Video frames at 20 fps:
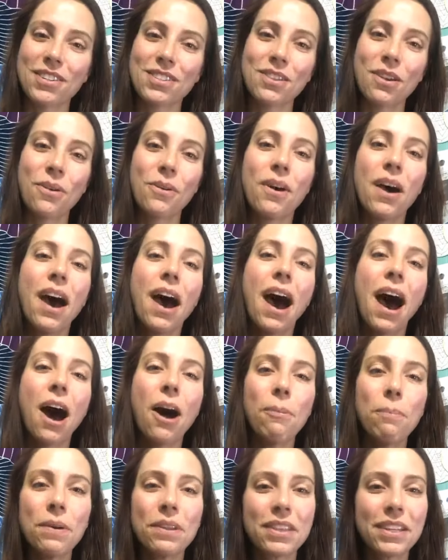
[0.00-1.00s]
So
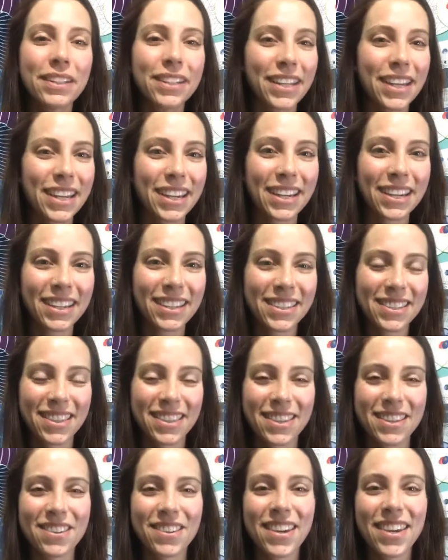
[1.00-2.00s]
I'll put the link so
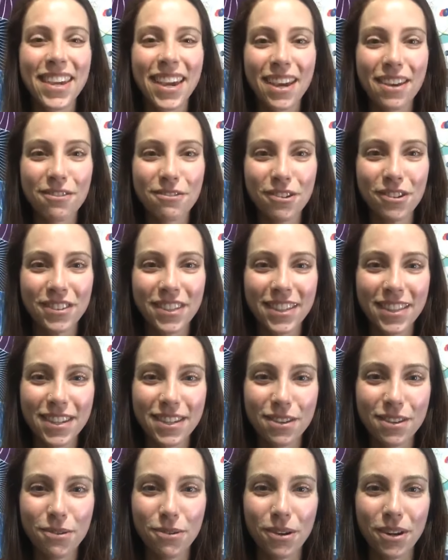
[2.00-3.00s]
that you can get enrolled in
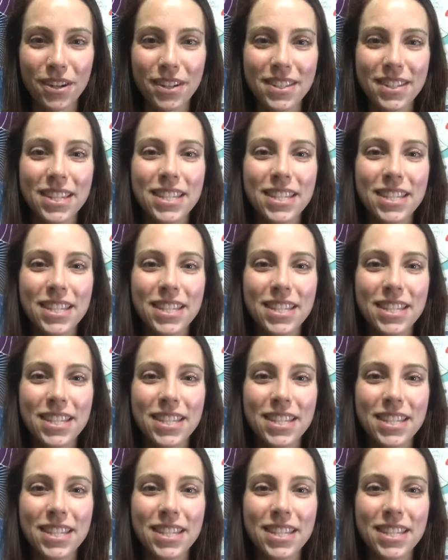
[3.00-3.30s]
this course.